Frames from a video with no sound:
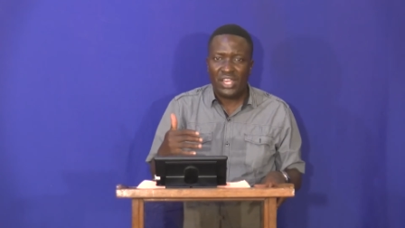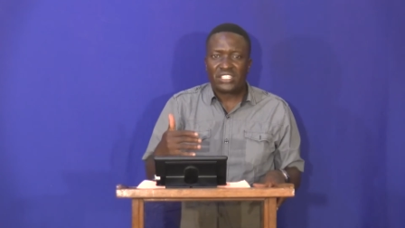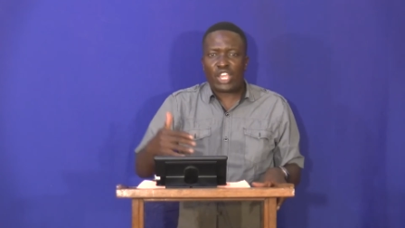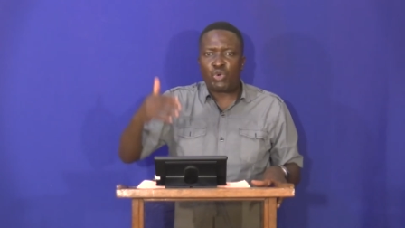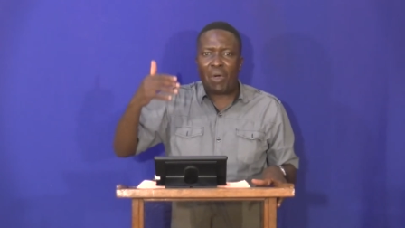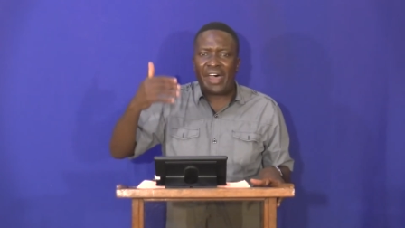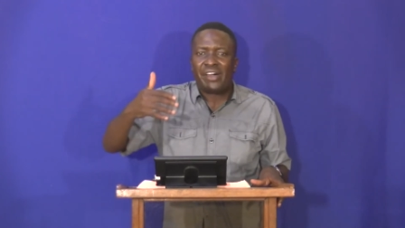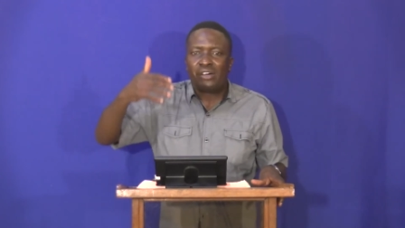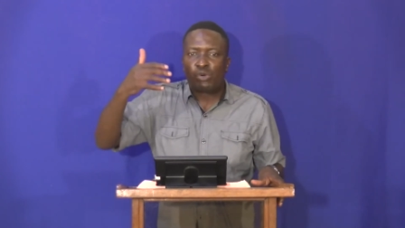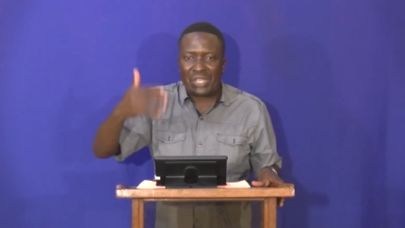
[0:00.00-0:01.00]
They
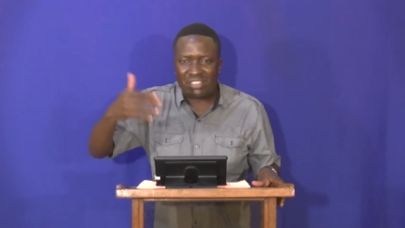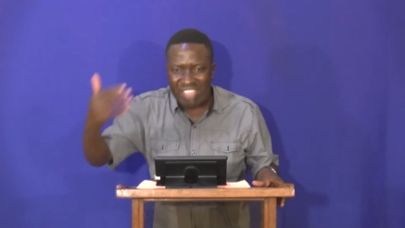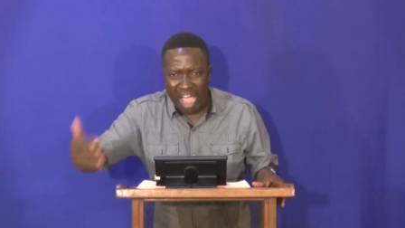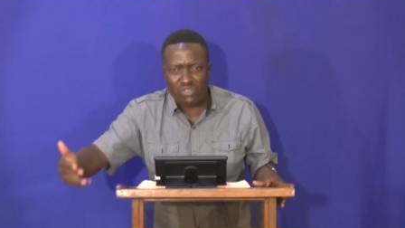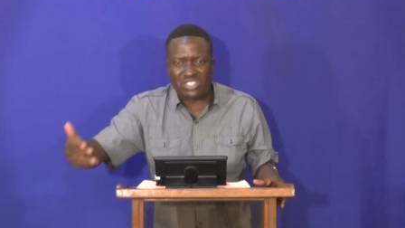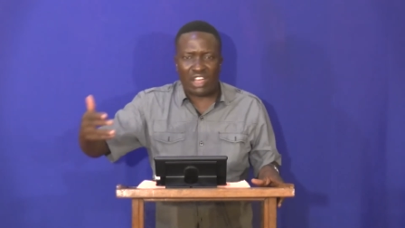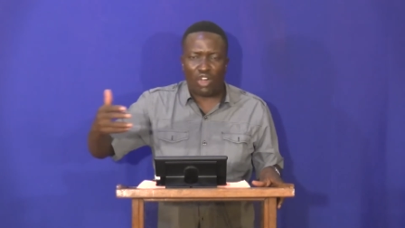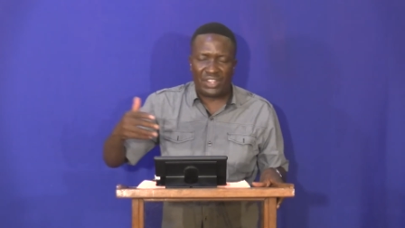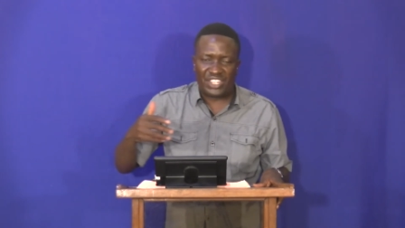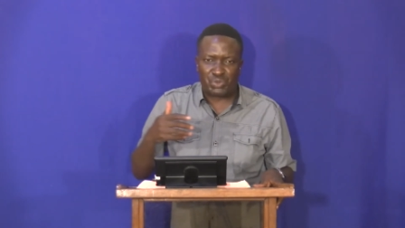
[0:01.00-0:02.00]
were without the
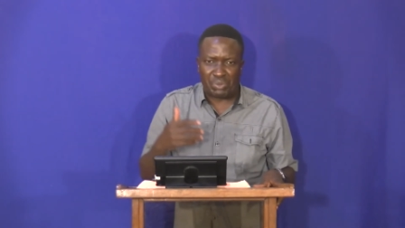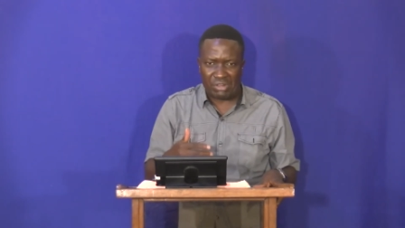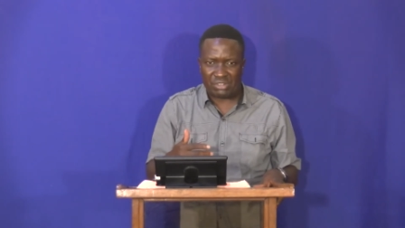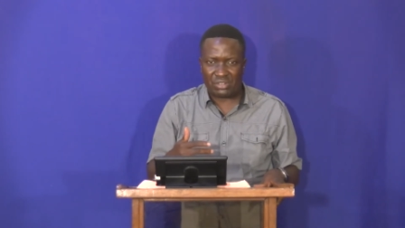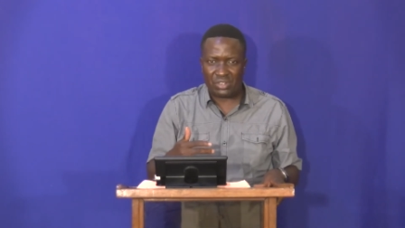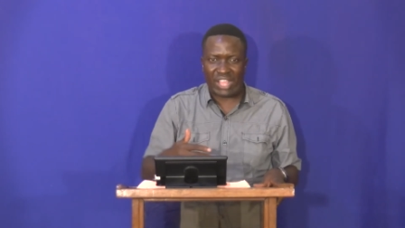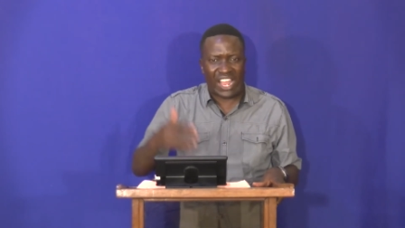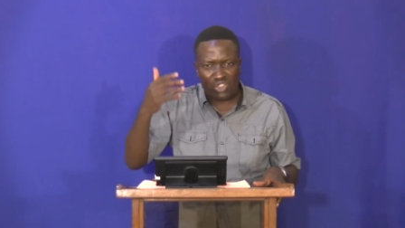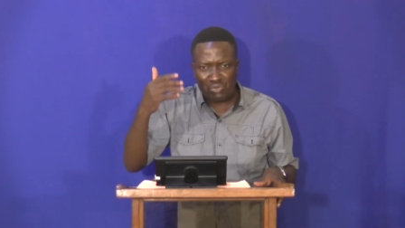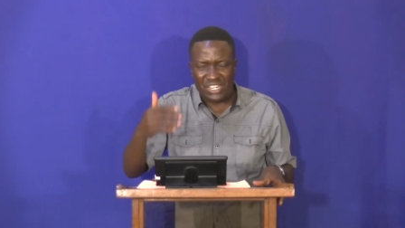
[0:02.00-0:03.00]
Holy Spirit.
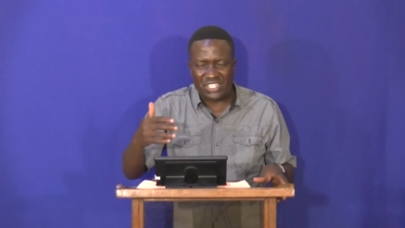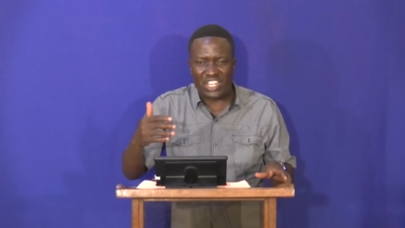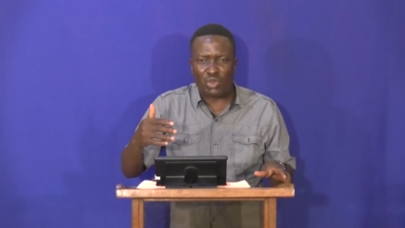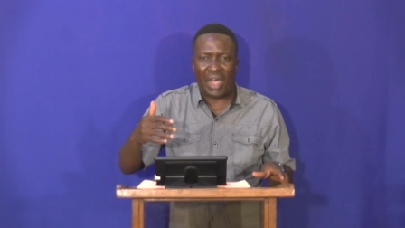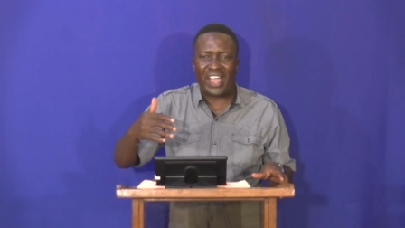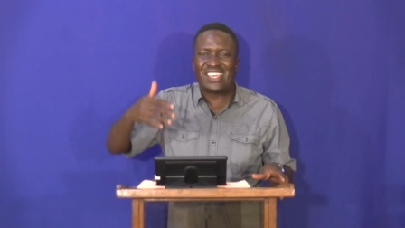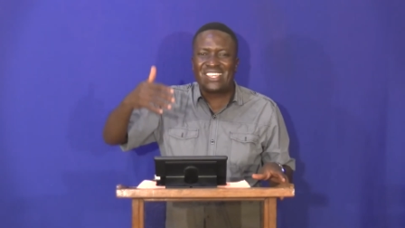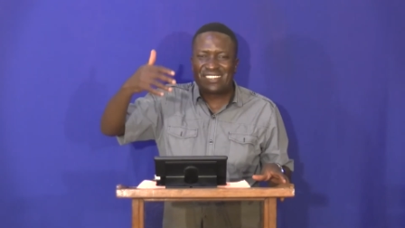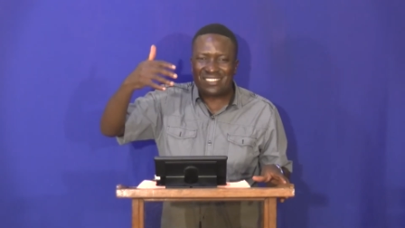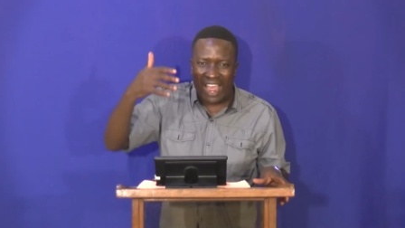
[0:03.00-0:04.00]
That means they were
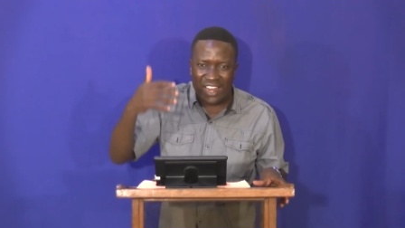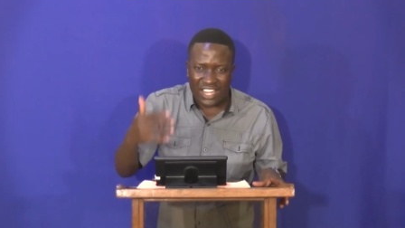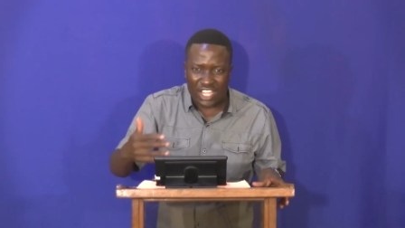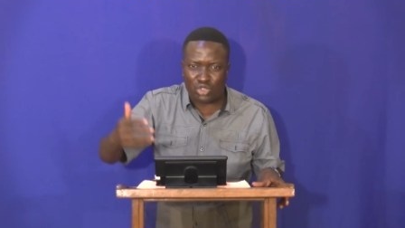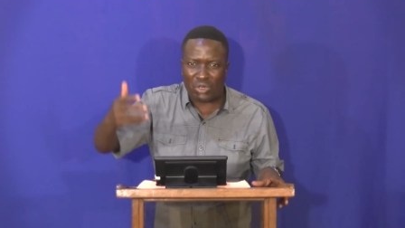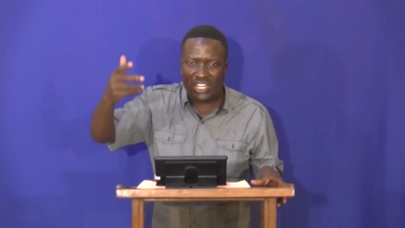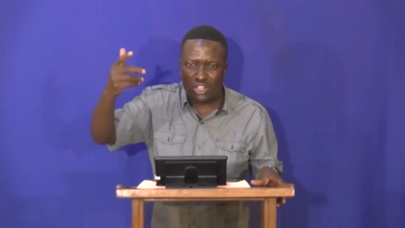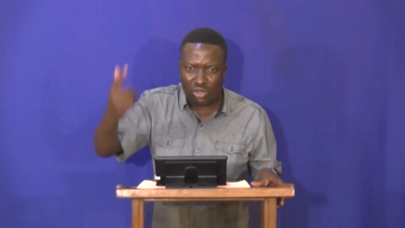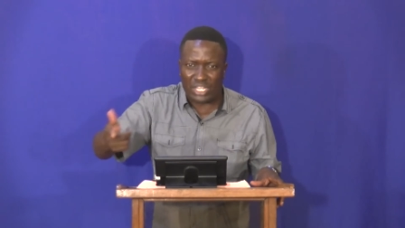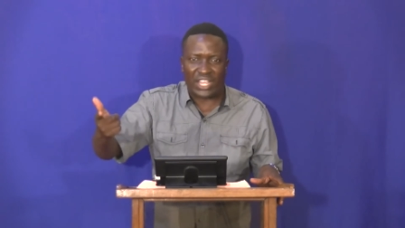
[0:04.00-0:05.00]
intellectually
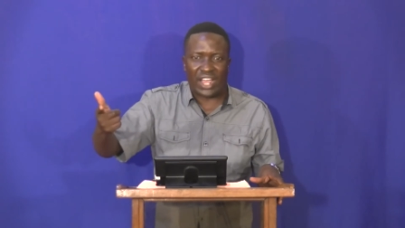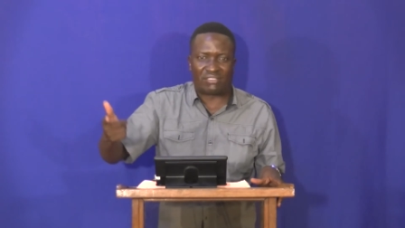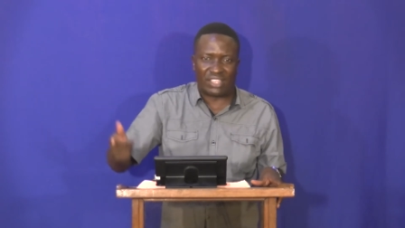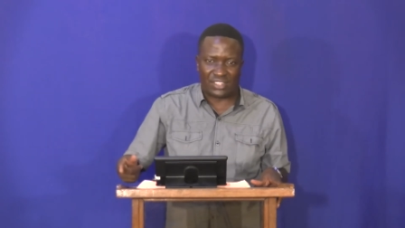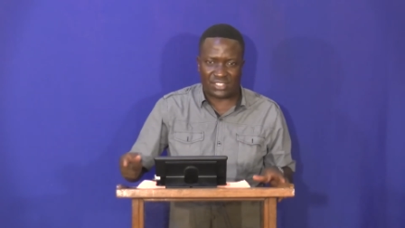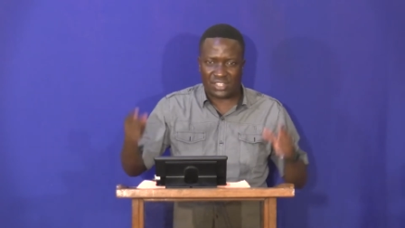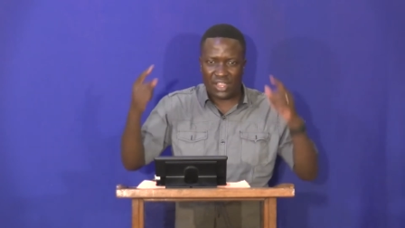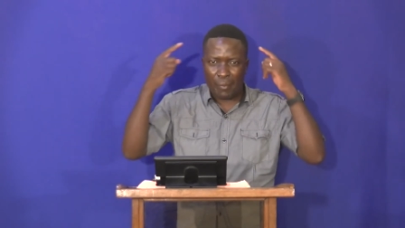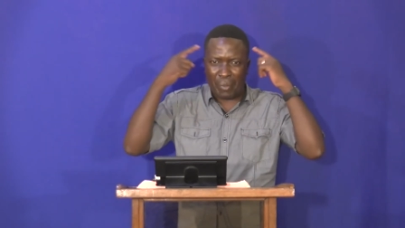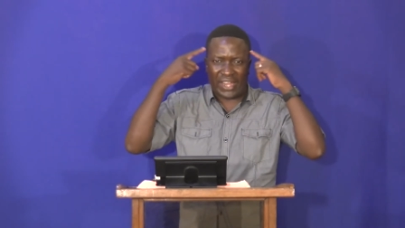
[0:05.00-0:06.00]
looking at things,
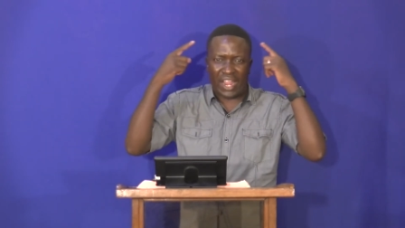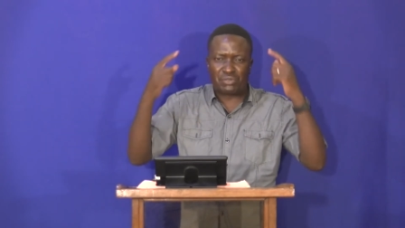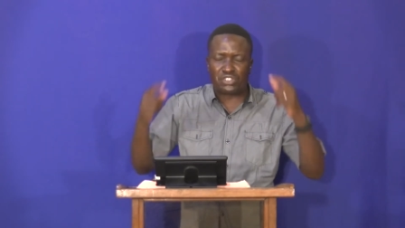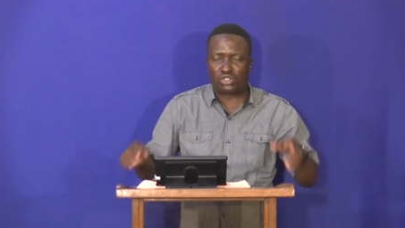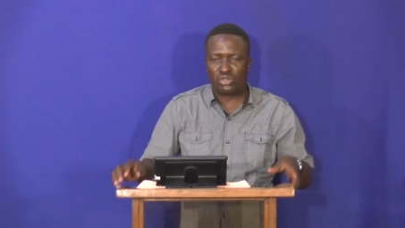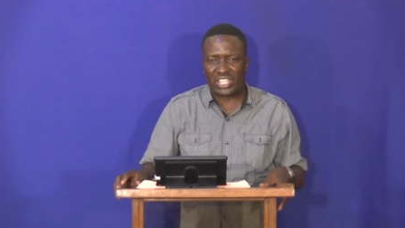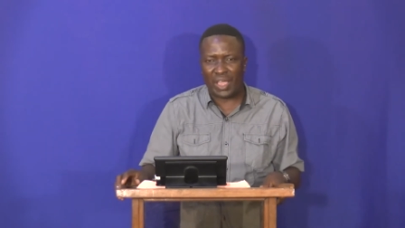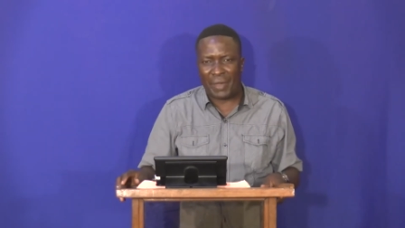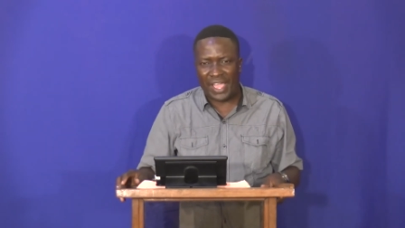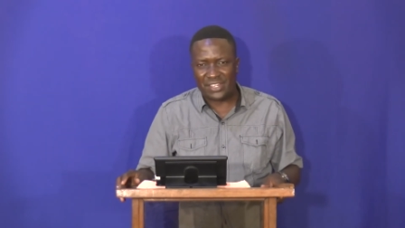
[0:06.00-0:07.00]
perhaps through
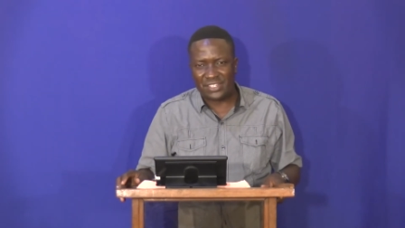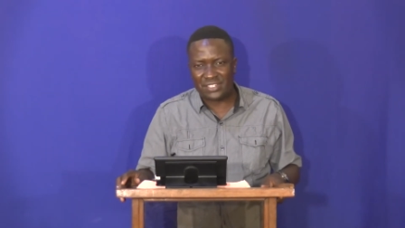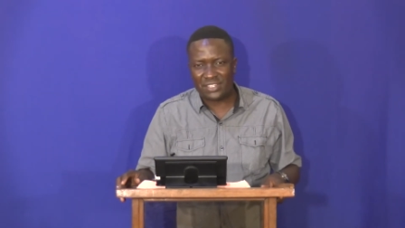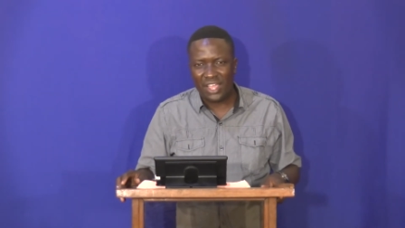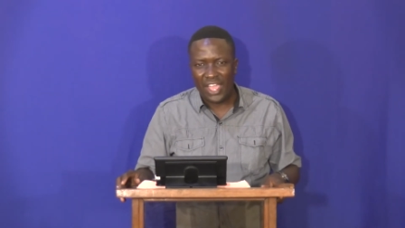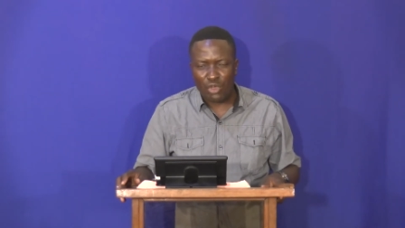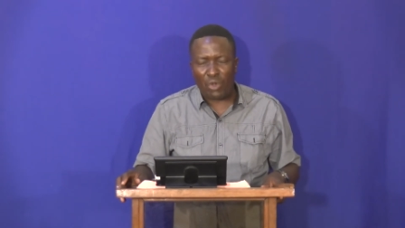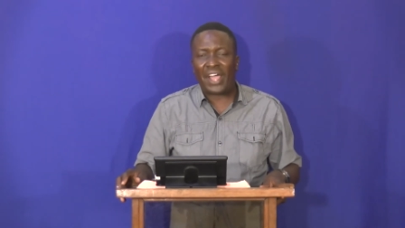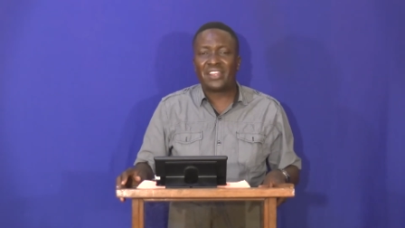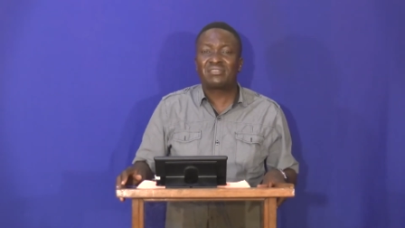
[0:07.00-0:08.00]
their mind.
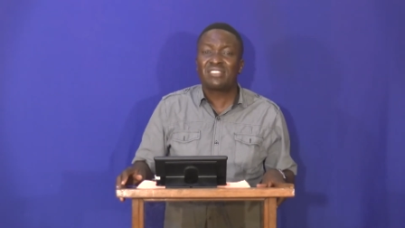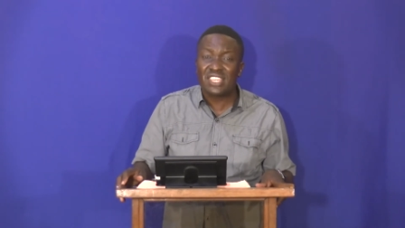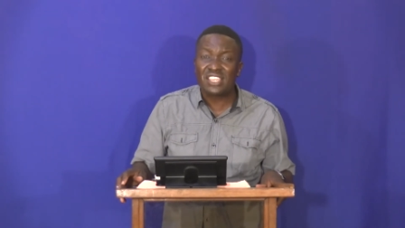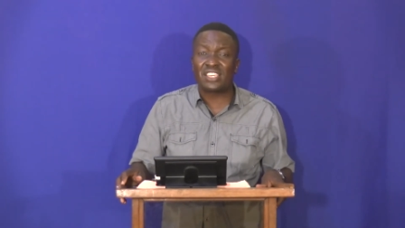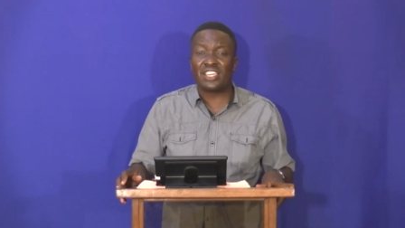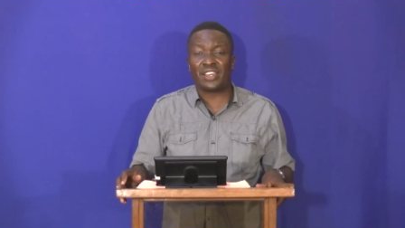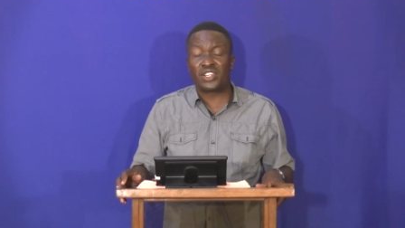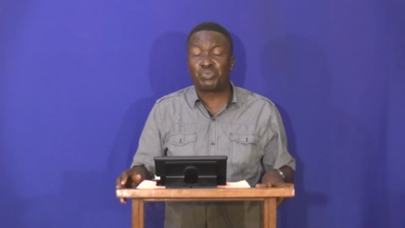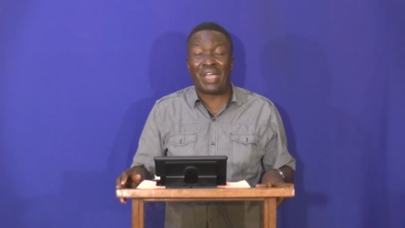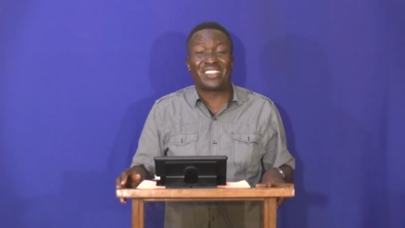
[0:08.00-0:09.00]
You can think it
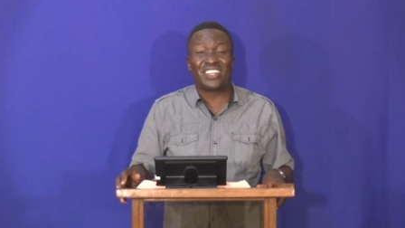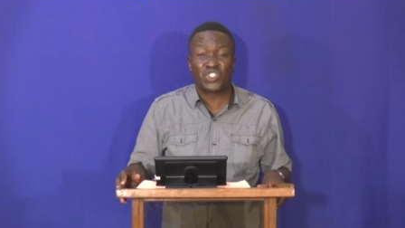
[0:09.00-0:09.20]
is by the